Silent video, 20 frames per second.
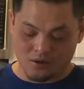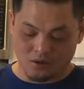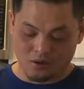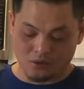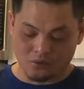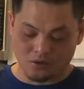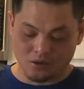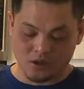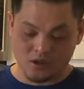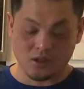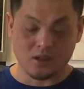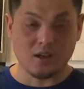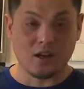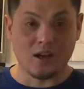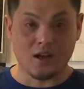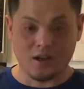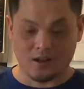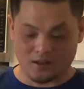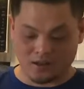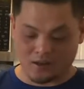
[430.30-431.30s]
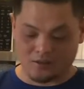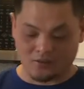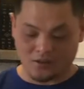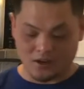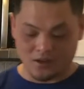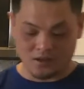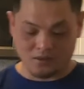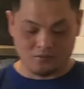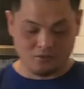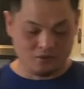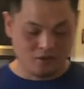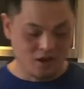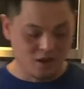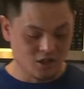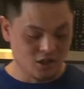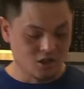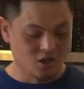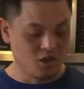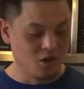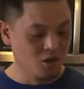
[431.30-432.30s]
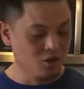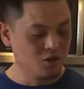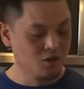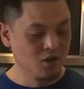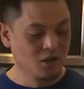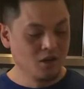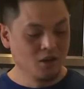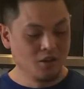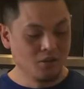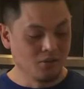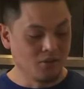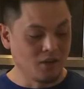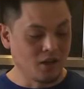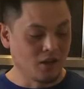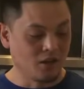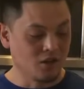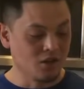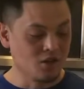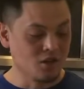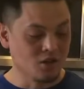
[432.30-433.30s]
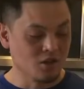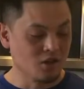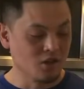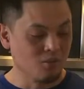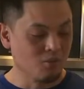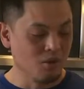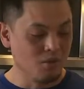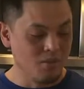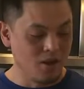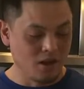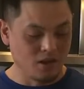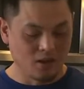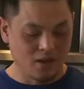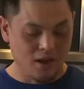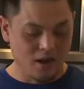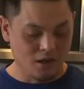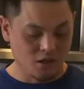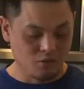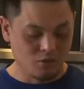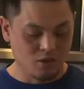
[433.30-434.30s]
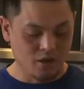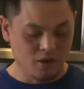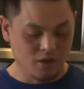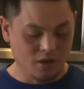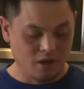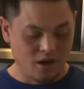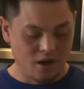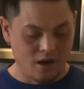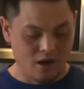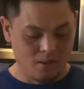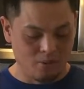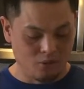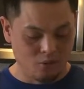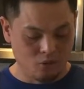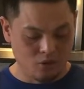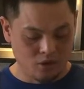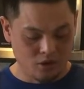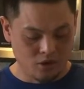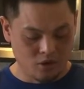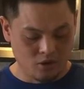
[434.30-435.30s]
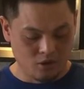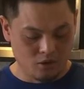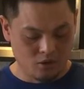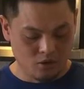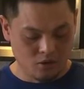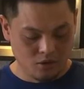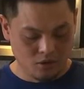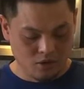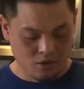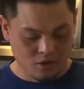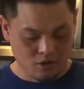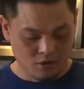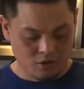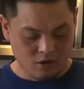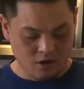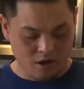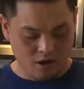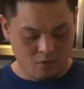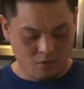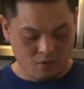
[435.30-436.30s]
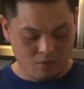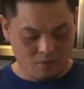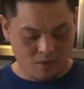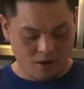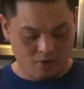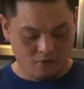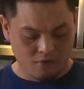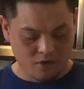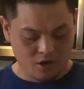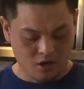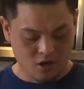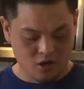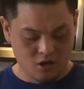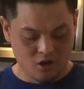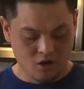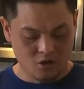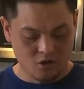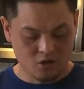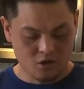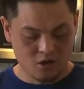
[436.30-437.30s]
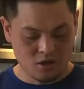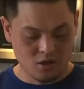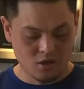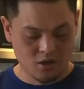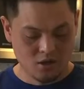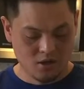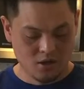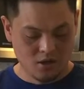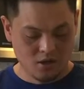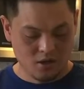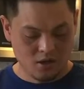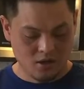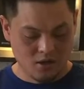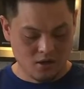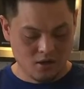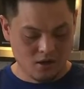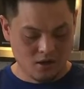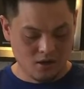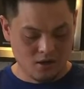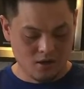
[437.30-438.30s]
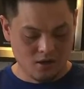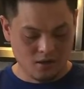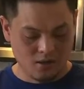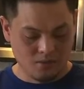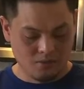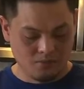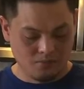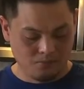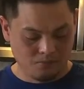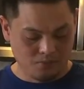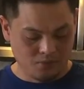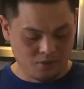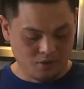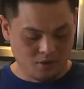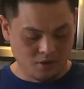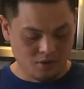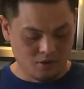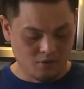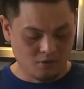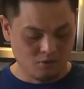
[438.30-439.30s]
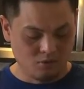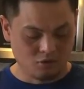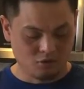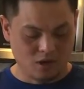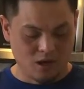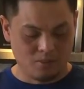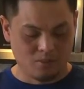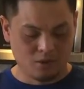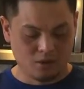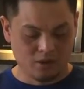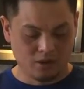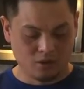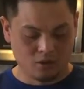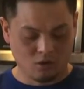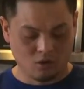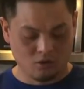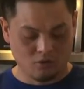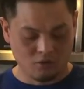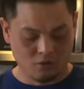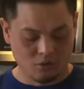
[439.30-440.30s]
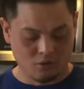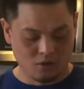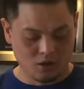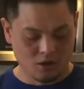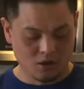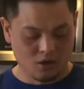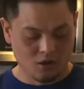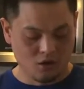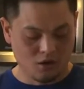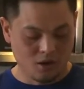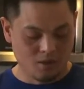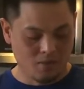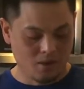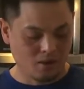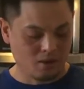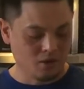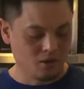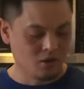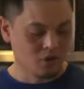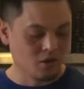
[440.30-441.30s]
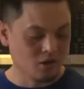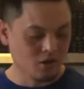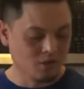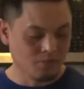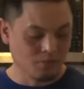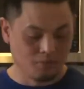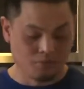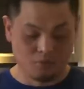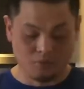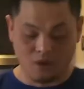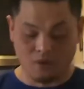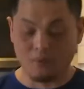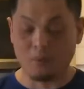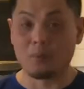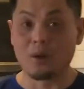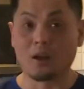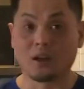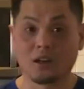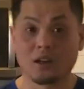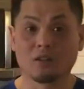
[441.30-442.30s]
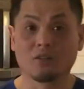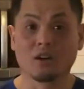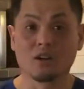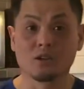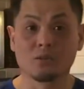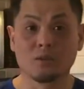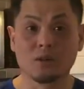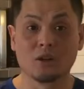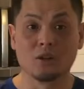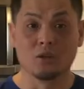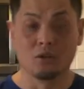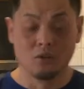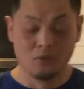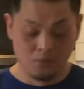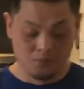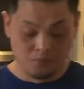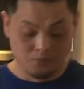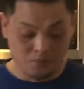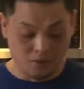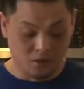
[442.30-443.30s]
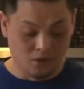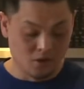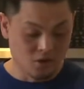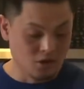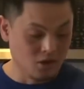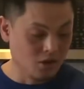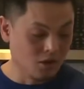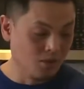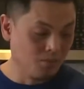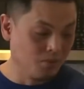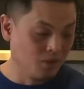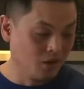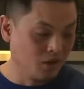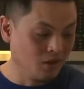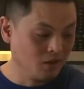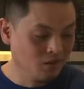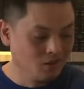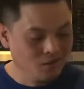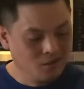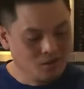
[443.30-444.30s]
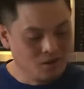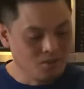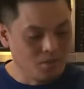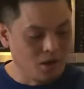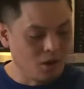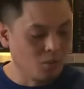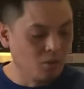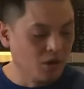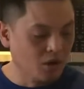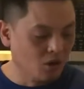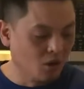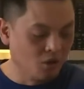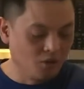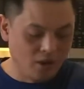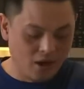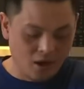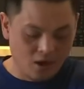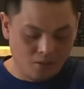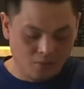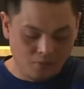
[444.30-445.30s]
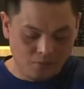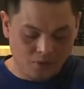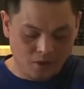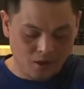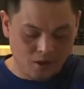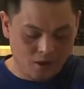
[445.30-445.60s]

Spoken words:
over easy egg, and I've got some French toast. Got this syrup we made last week. I am going to try it with my French toast. We'll drop a link too if you would need to know how to make this syrup, and we have a pancake recipe too. But the syrup, it's about a week old now,